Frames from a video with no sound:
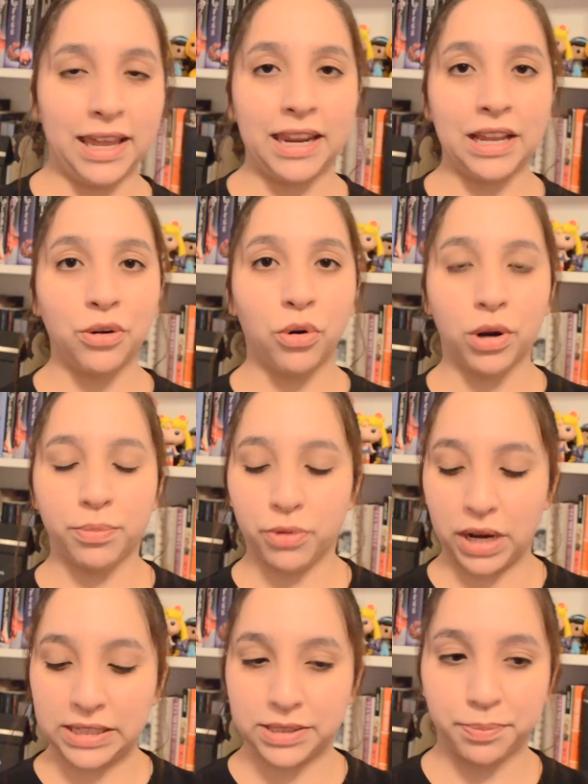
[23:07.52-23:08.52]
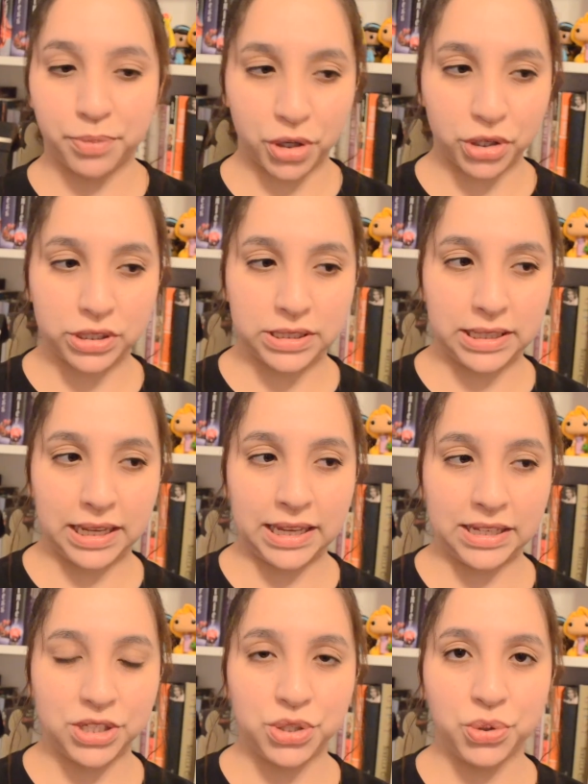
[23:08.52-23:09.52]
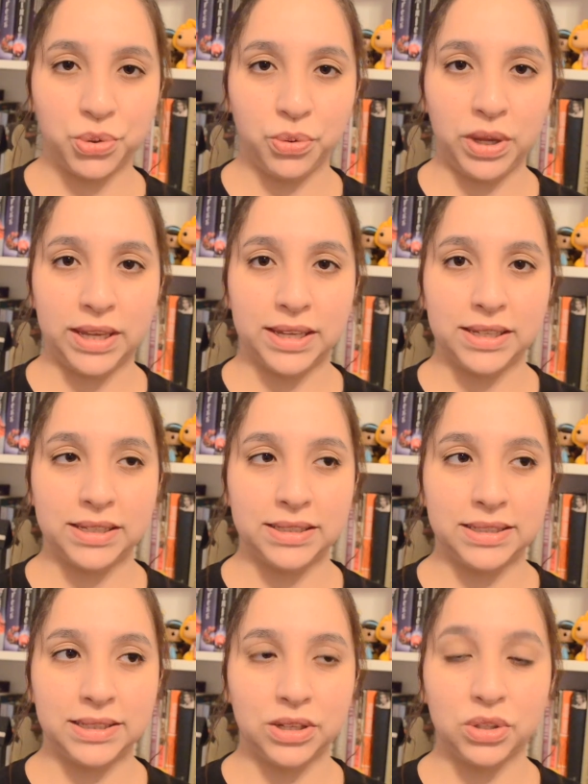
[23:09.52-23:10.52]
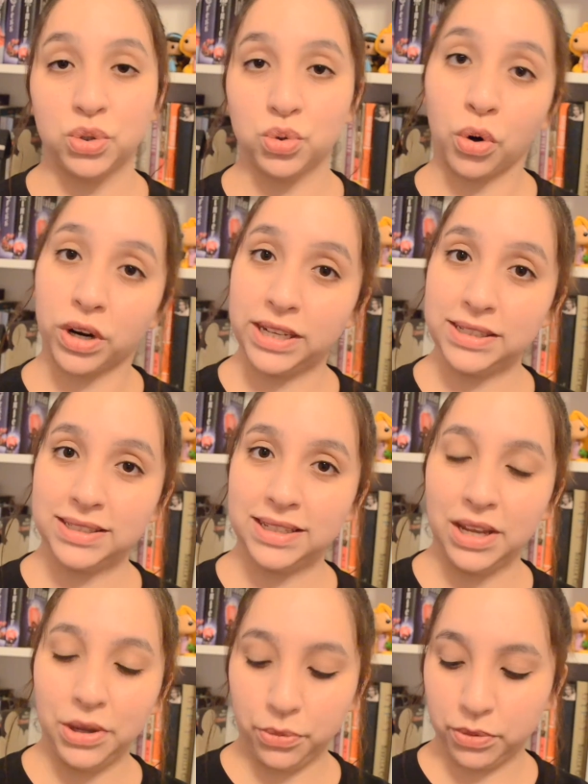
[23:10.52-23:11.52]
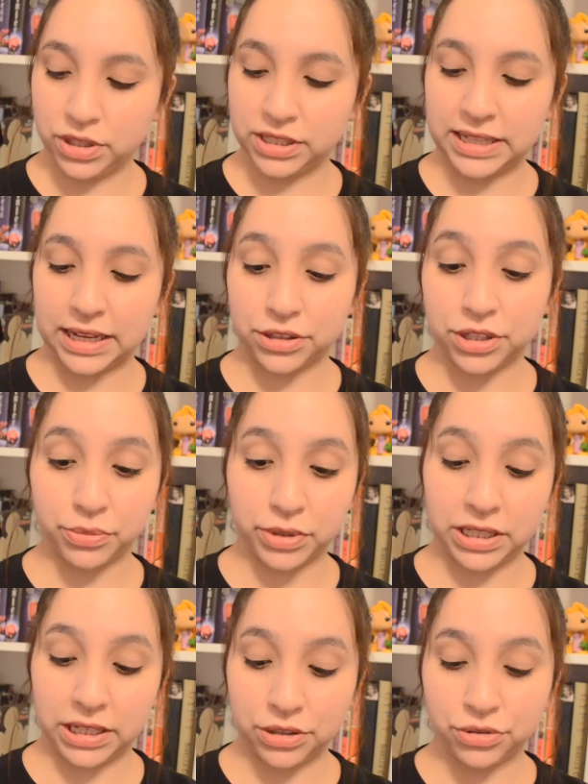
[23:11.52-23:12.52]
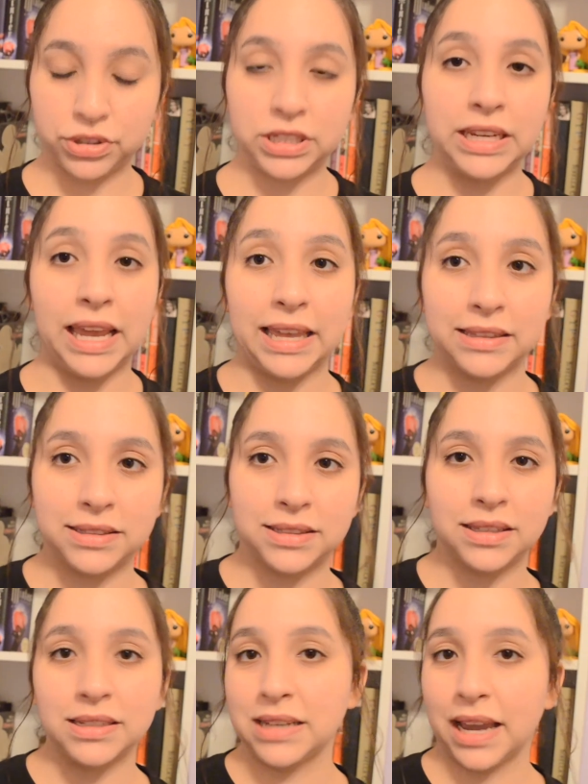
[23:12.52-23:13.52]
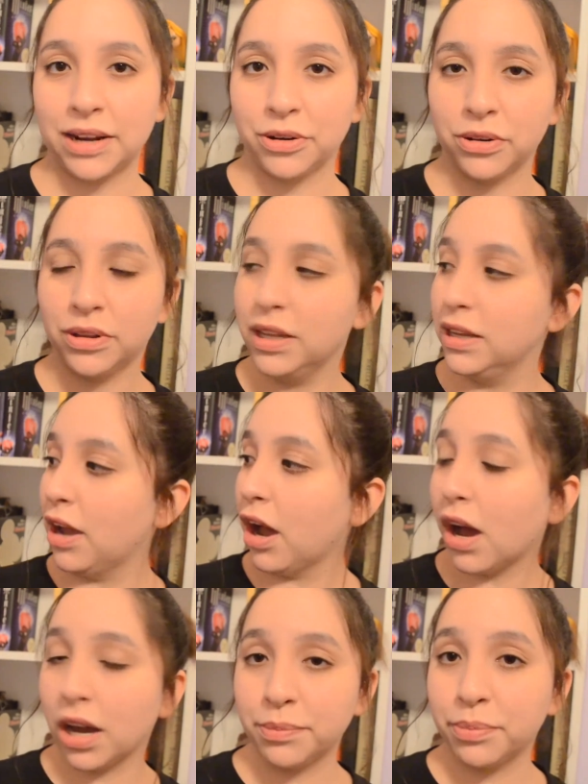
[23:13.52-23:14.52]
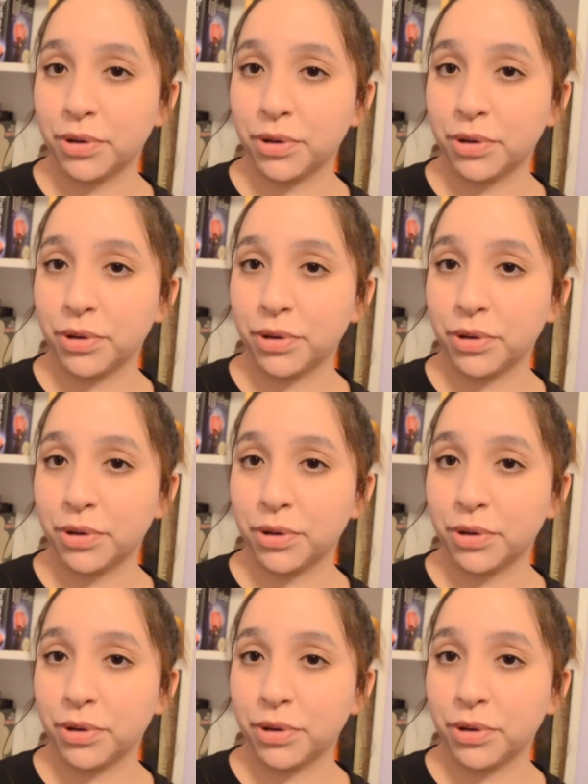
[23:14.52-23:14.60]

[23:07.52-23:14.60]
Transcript: It incorporates birds into his stories, which is actually really interesting, hence the title Odd